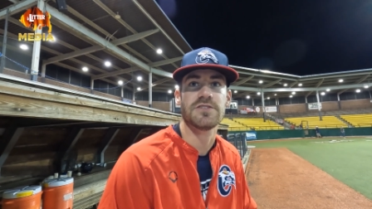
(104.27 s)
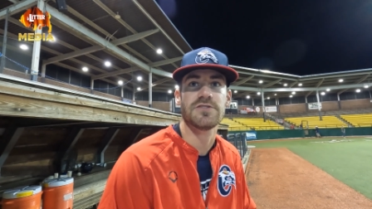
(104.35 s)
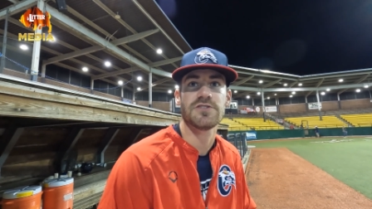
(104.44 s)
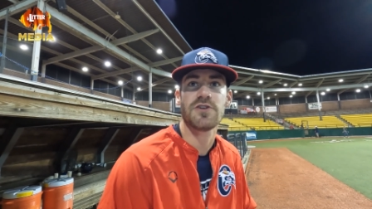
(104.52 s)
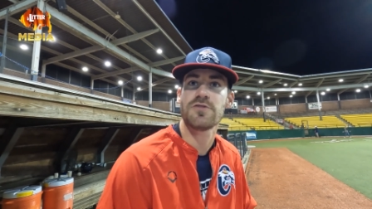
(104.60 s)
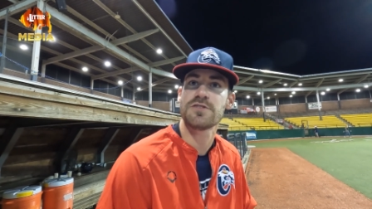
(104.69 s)
So
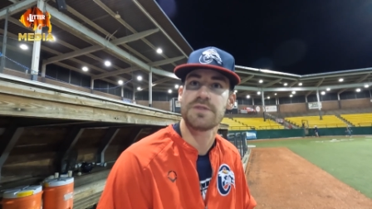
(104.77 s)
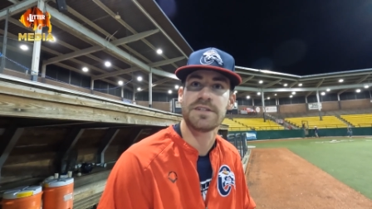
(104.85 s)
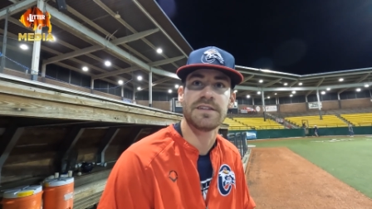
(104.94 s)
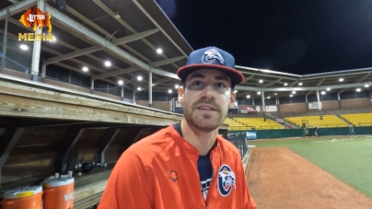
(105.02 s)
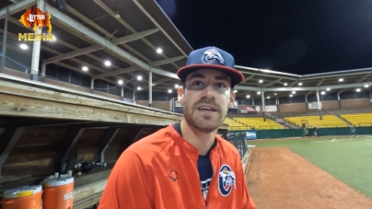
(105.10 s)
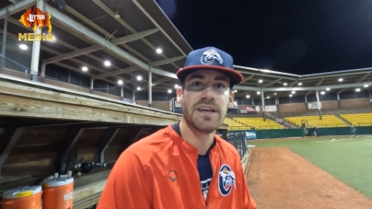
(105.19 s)
it's always
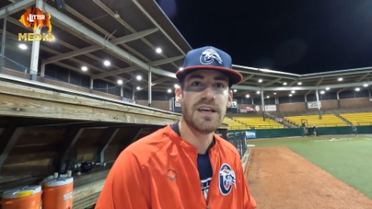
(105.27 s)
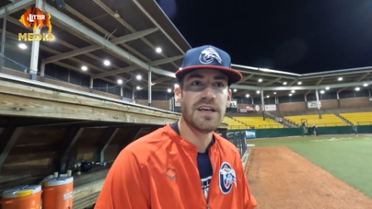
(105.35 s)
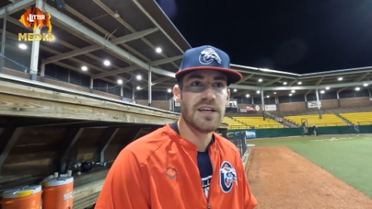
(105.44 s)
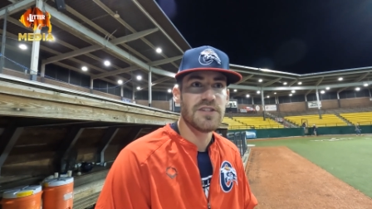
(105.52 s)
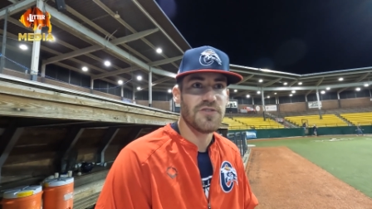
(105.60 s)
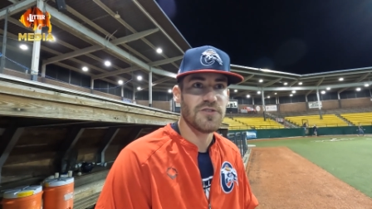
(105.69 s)
been
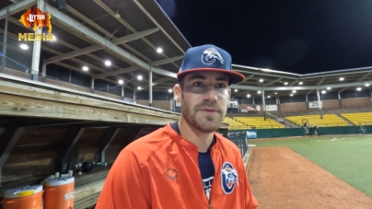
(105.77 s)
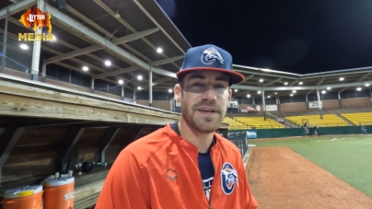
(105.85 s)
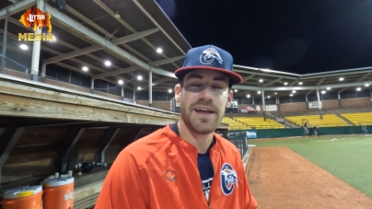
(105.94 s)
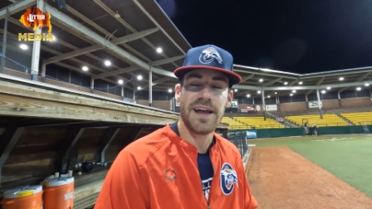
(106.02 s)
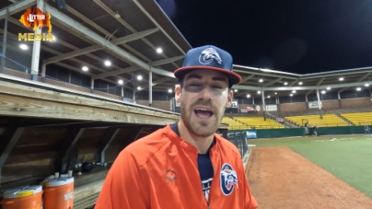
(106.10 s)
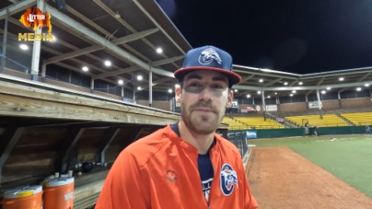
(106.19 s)
it's always been
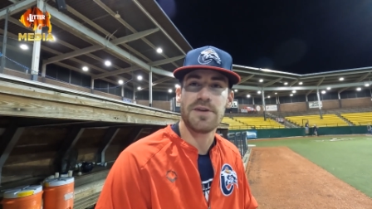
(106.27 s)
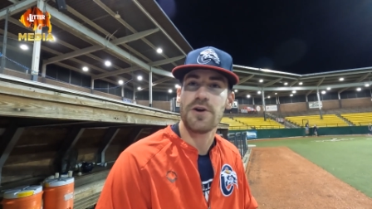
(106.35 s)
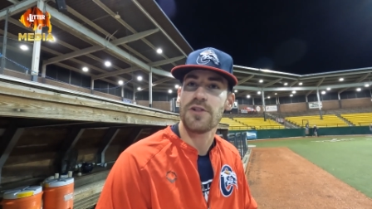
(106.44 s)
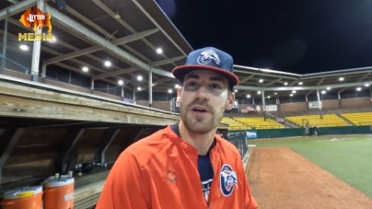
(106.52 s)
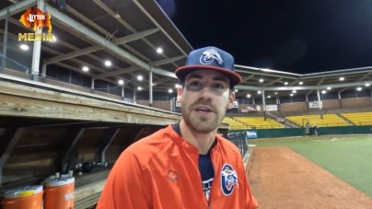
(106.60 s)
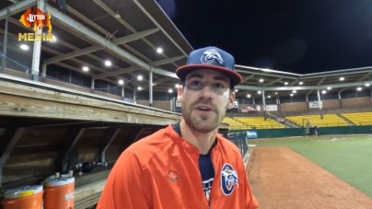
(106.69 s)
kind of
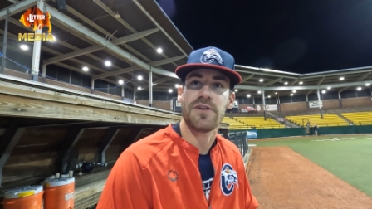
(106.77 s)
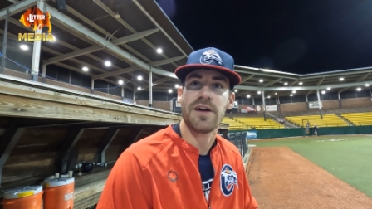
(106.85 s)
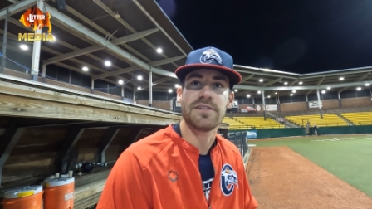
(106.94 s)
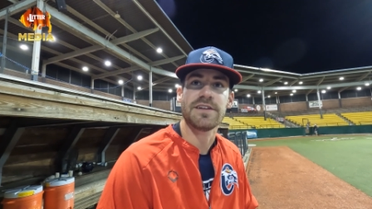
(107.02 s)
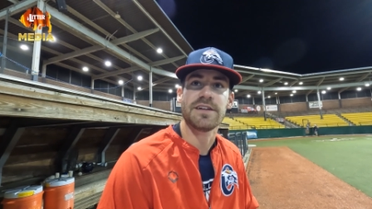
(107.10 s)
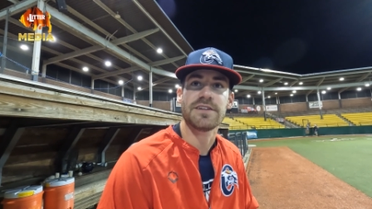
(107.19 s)
happy-go-lucky
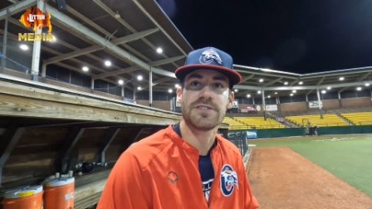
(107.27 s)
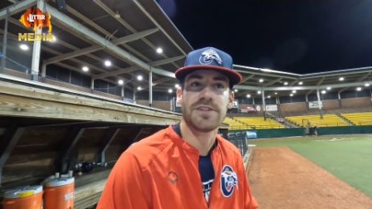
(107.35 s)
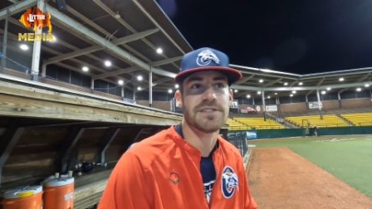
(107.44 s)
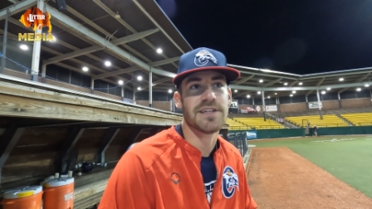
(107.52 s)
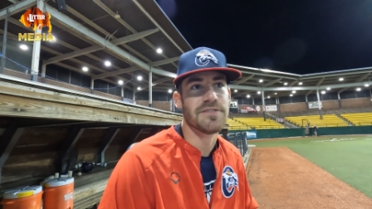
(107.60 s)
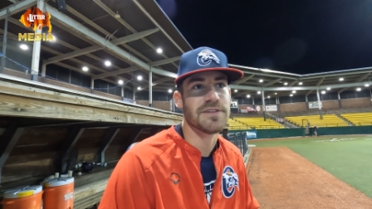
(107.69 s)
around here. So
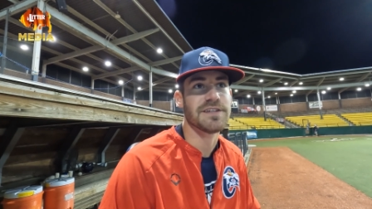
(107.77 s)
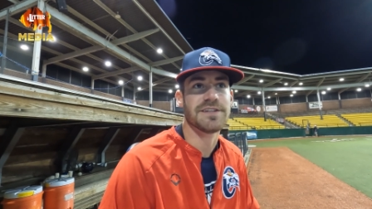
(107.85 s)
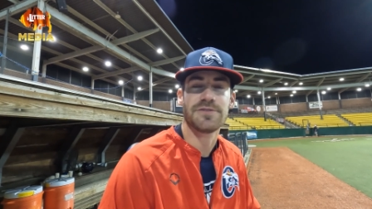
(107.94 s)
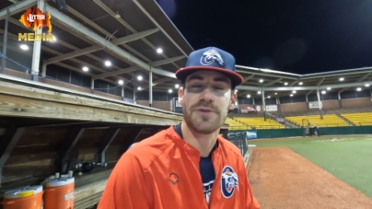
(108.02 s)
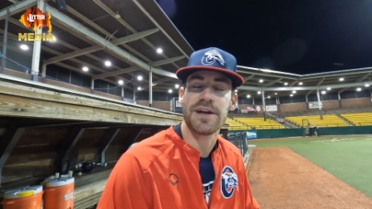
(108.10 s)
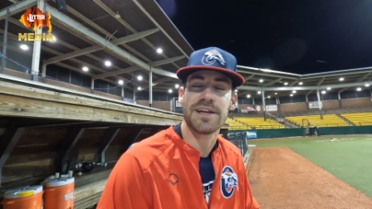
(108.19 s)
definitely
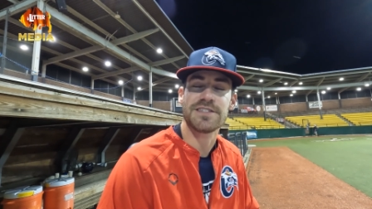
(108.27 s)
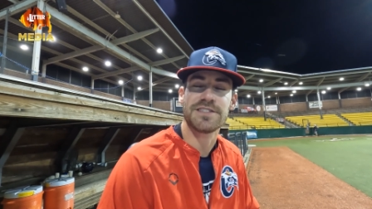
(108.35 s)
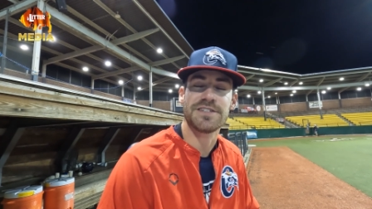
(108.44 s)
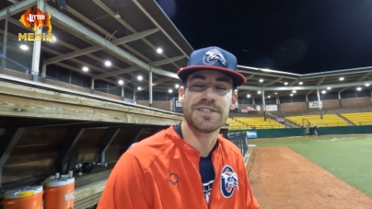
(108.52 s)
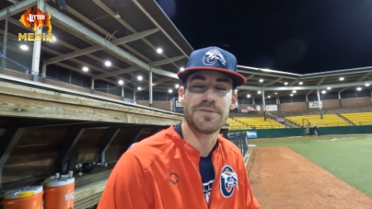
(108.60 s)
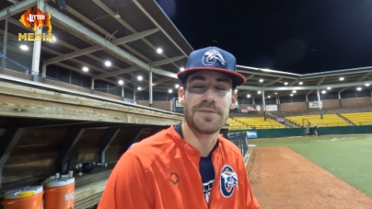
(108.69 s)
I guess
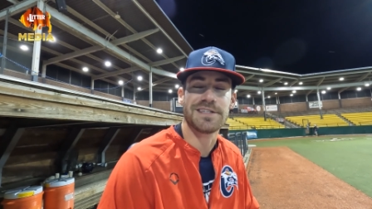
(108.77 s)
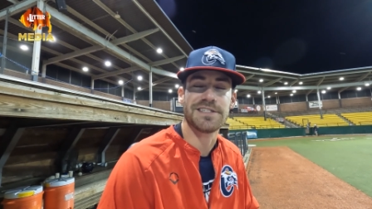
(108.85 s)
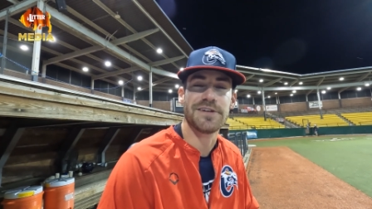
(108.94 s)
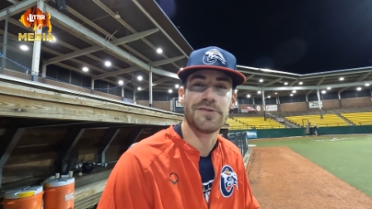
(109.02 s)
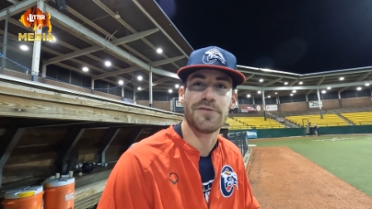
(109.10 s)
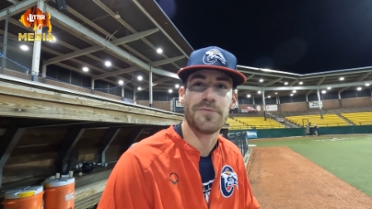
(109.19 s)
the, the big
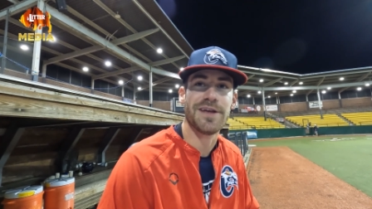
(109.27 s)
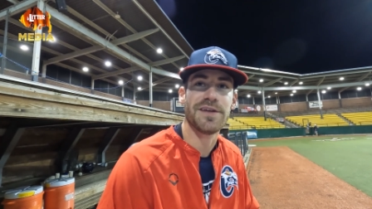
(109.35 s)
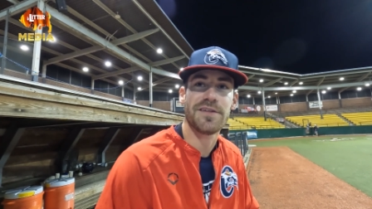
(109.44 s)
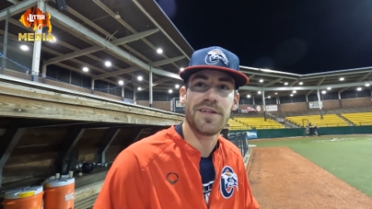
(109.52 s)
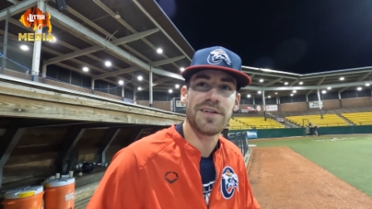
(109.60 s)
secret for me.